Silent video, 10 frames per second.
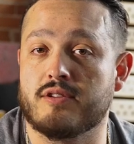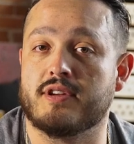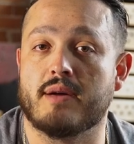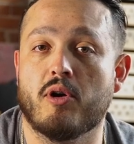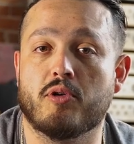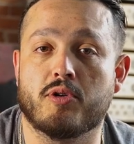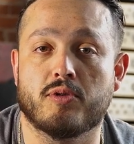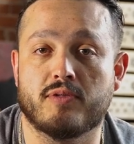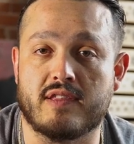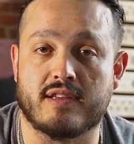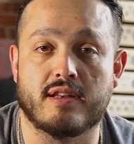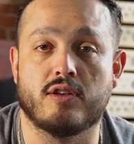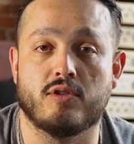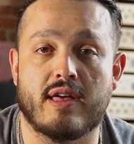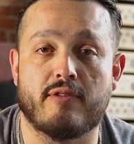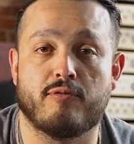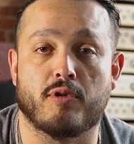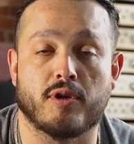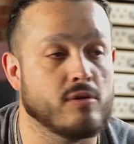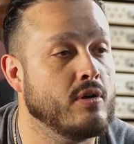demo crew that's gonna do that
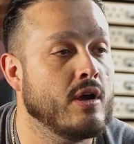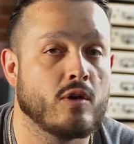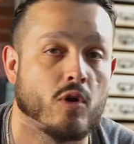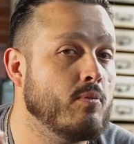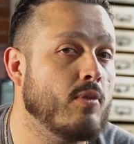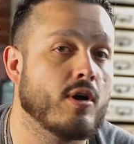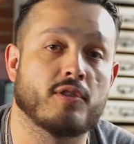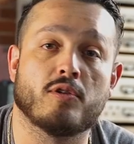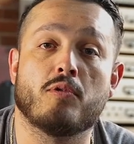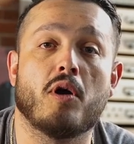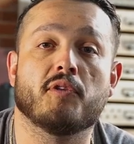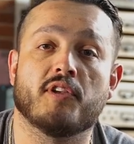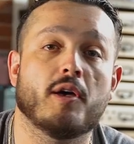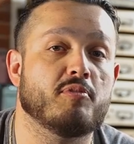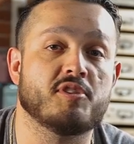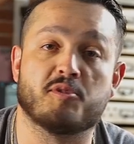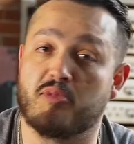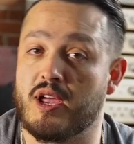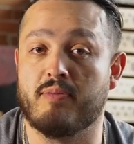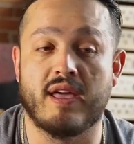for you. Go mark the walls up with
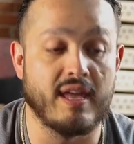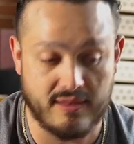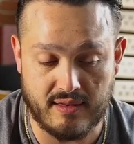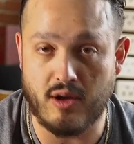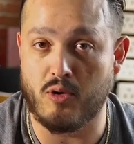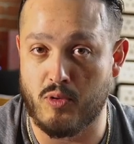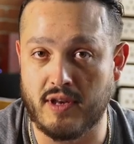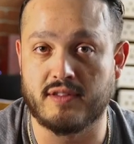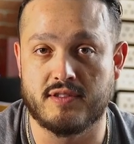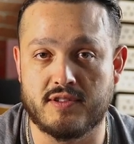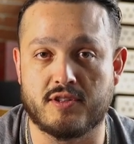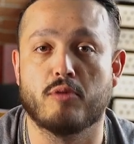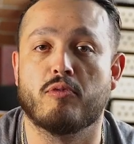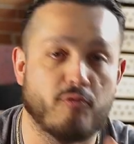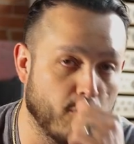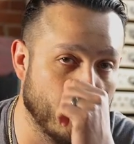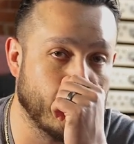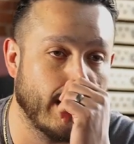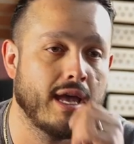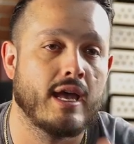spray paint according to the scope of work,
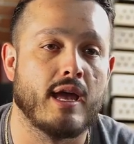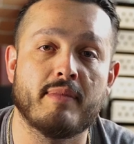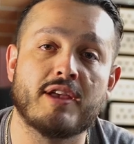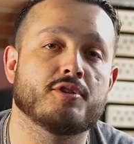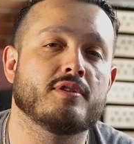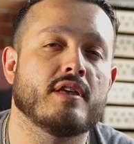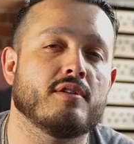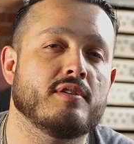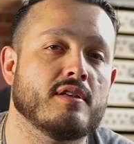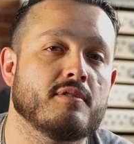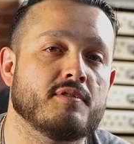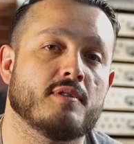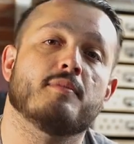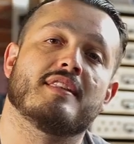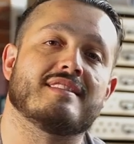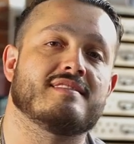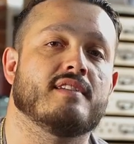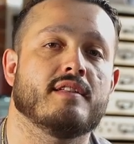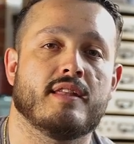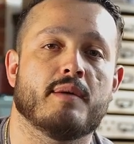and make sure that you're dealing with someone that's
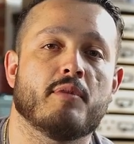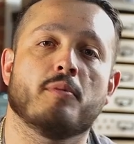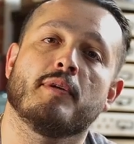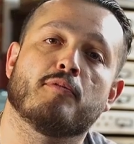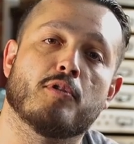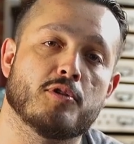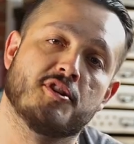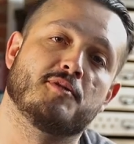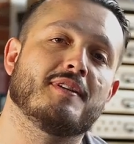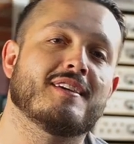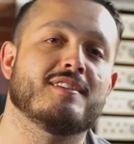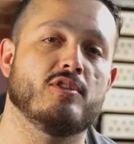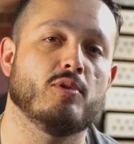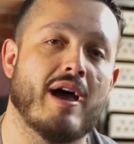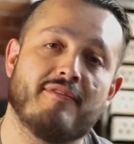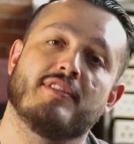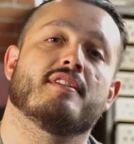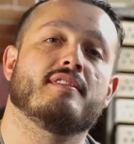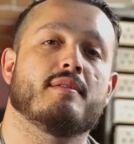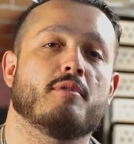done demo before. Just because you haven't
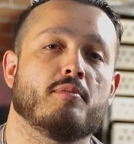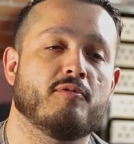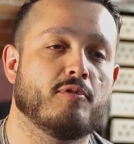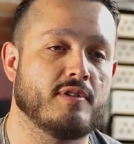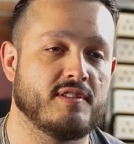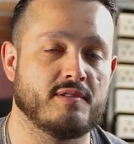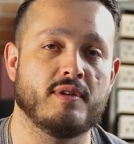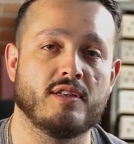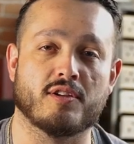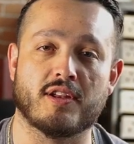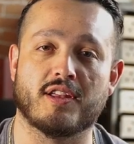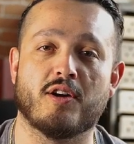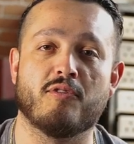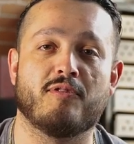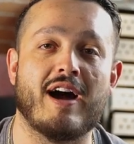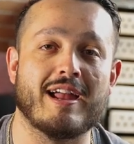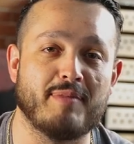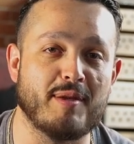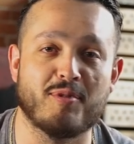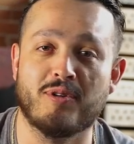done demo before doesn't mean you're gonna go find
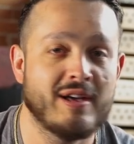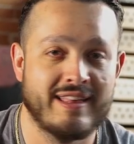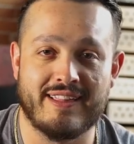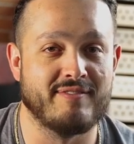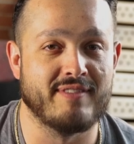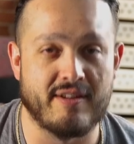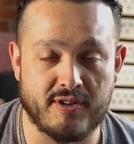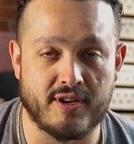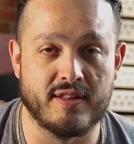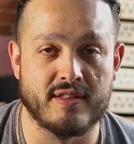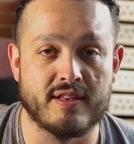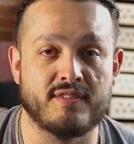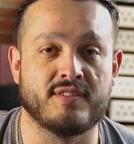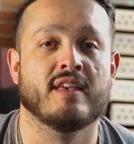people that have never done this.